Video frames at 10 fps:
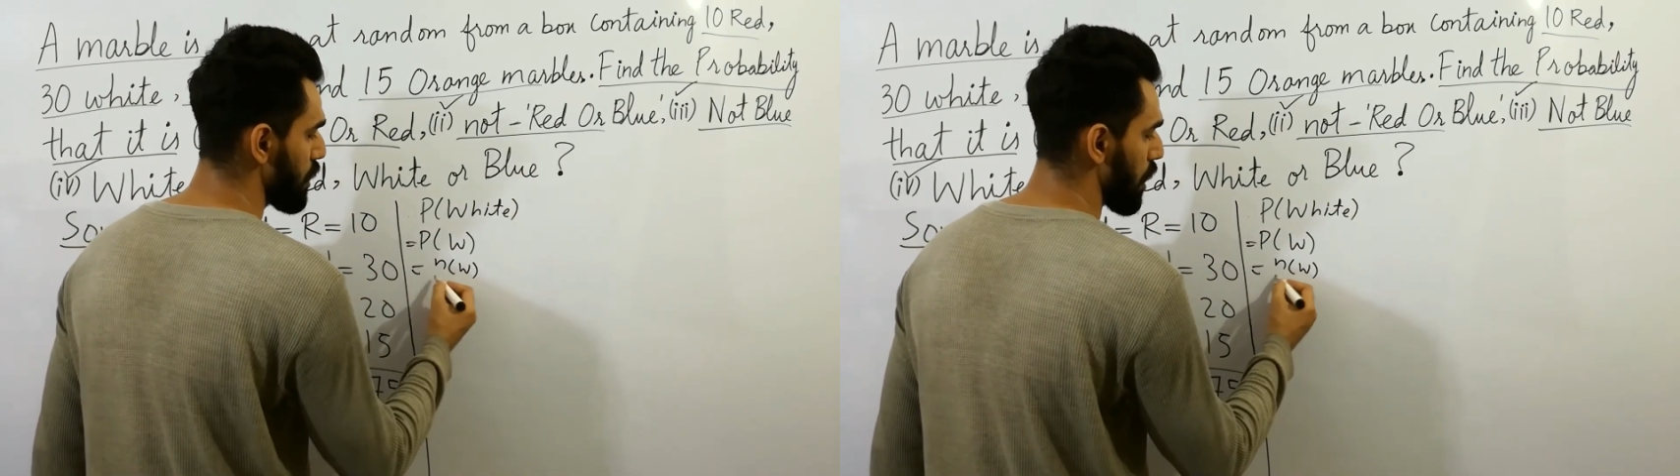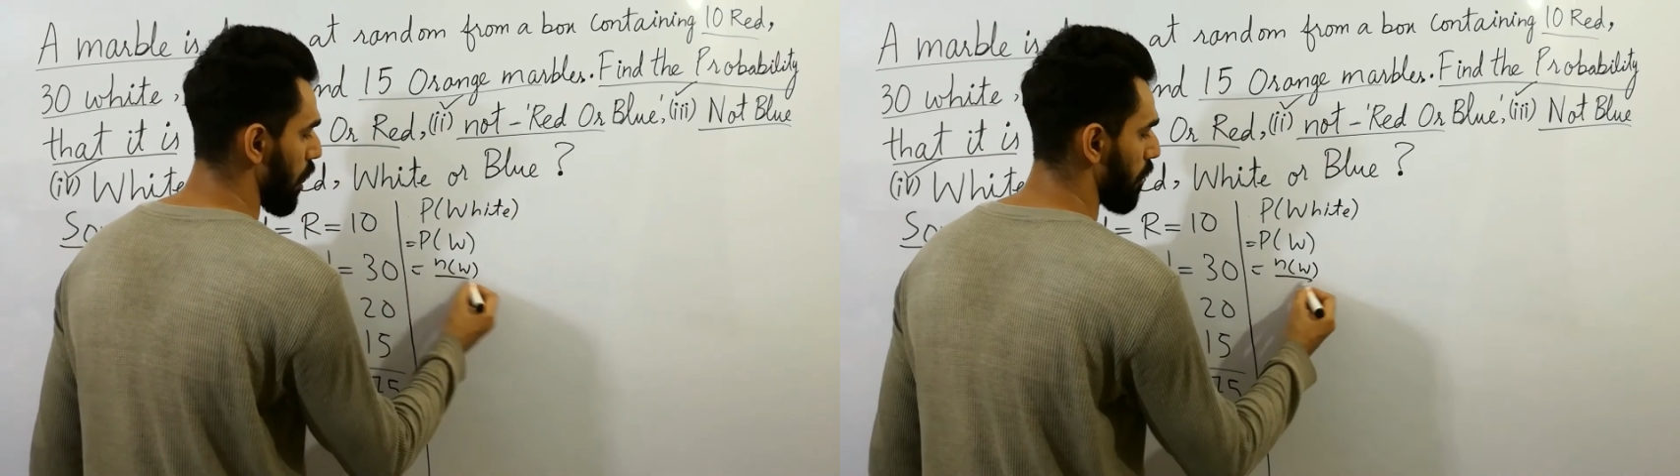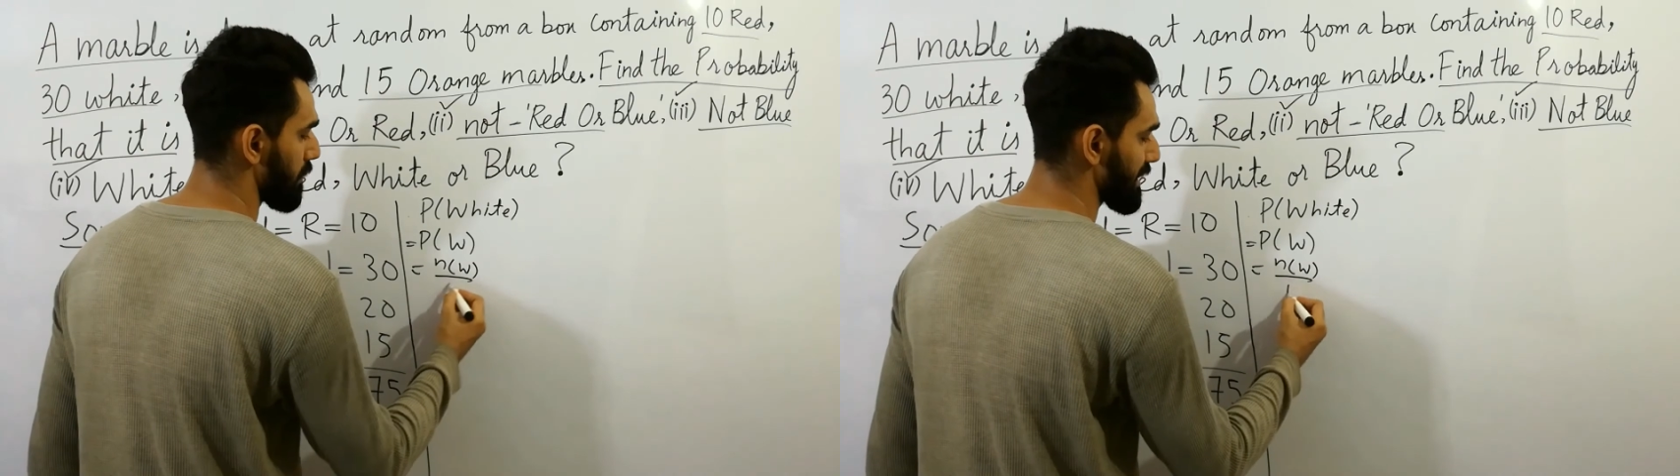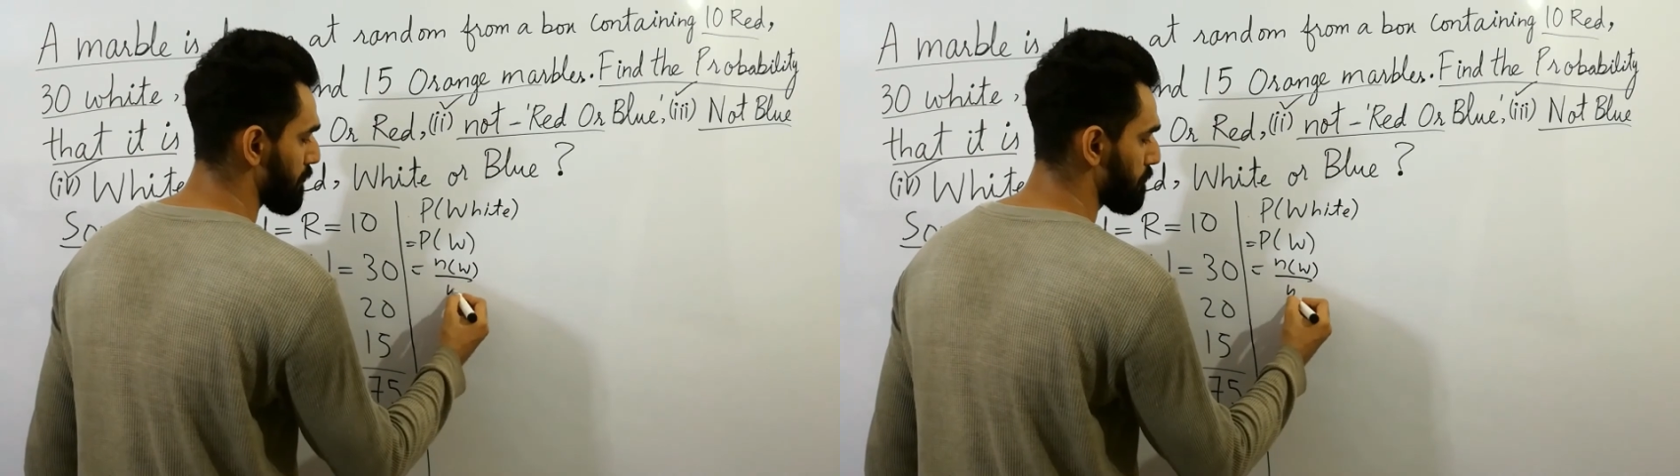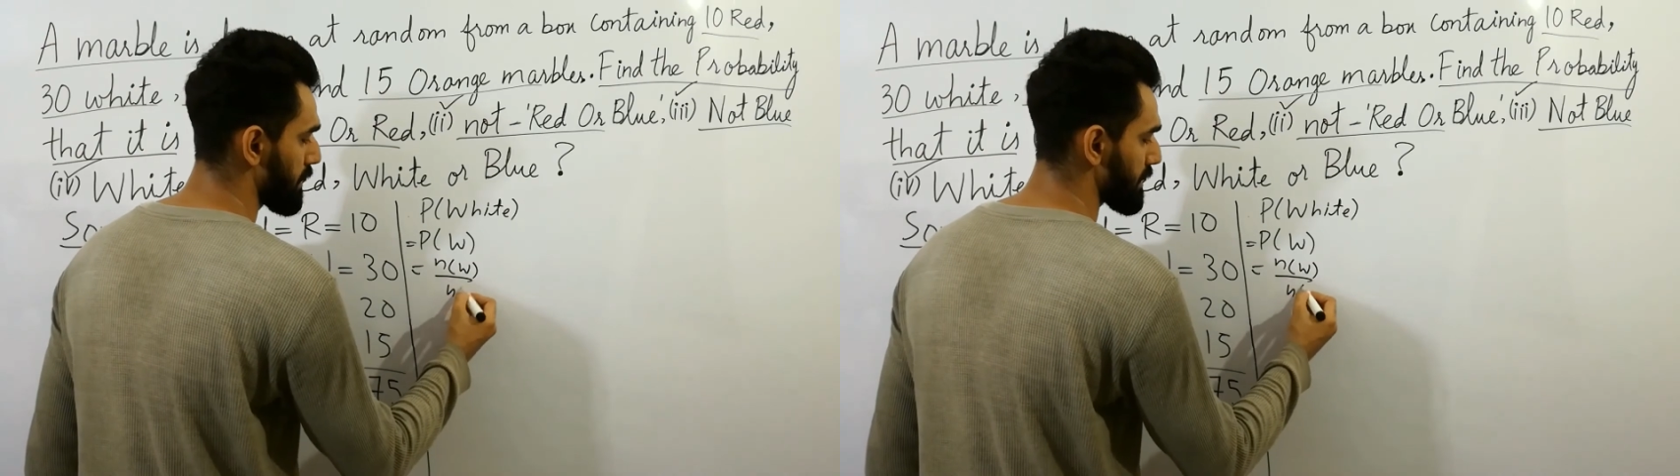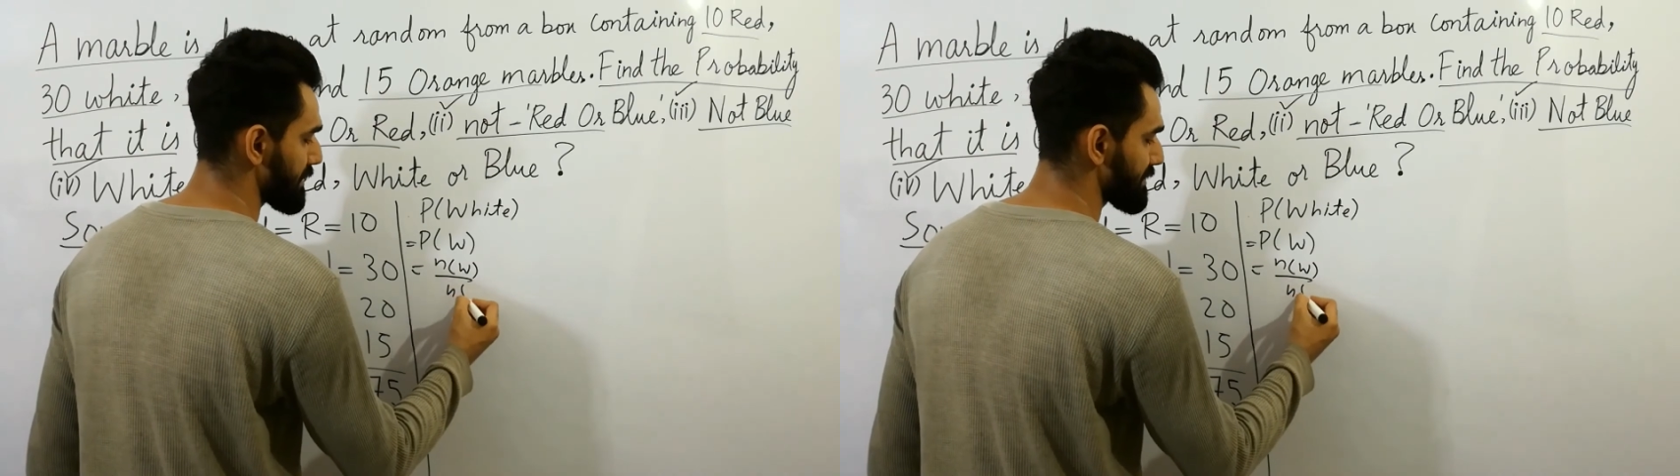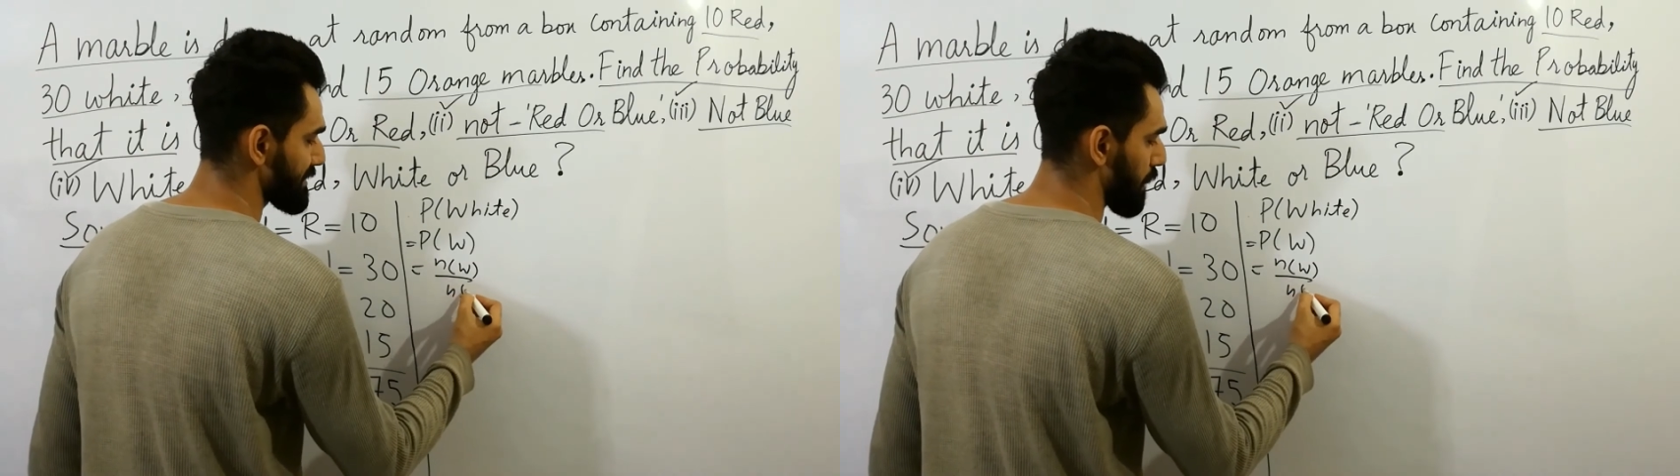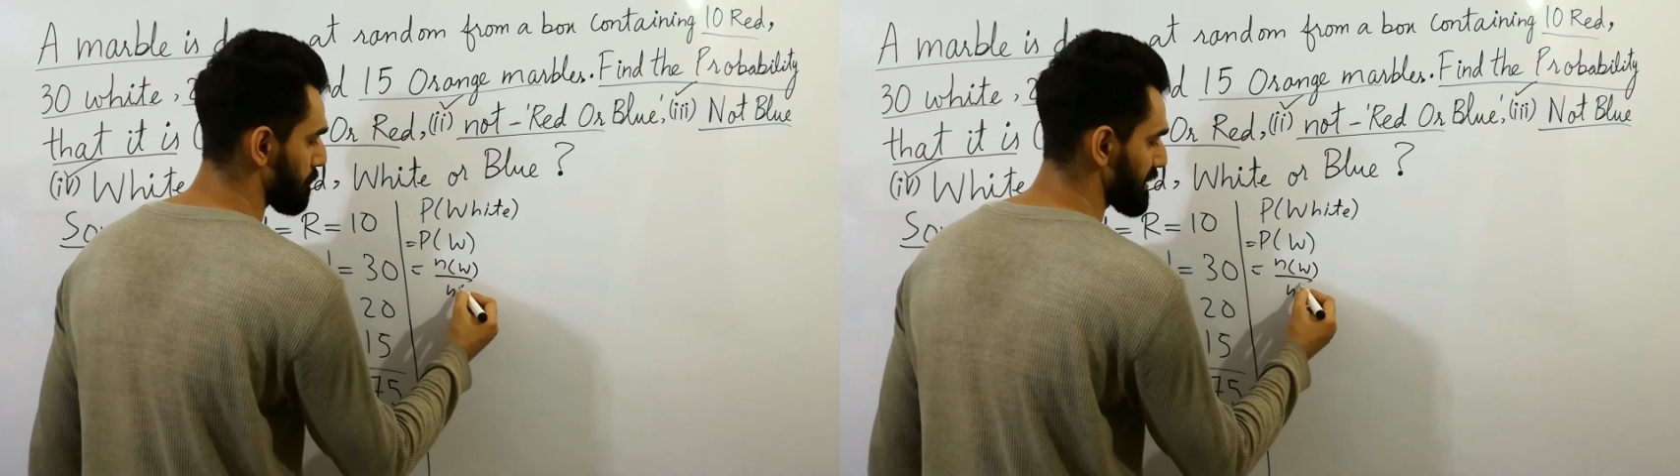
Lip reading: over number in sample